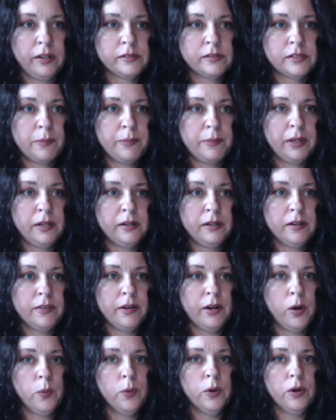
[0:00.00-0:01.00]
stepping into
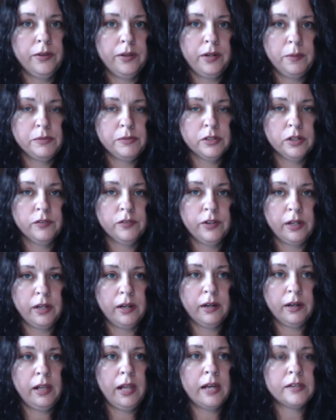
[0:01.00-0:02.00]
their world and observing
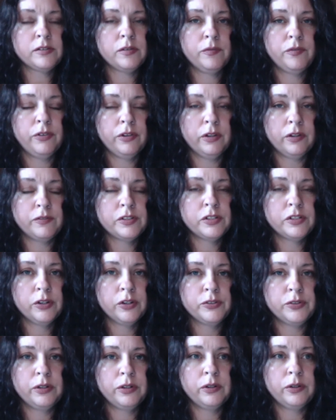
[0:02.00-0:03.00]
a classroom full of
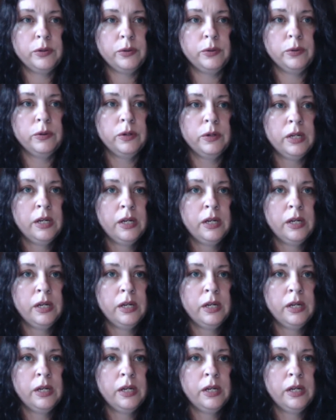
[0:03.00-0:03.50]
children who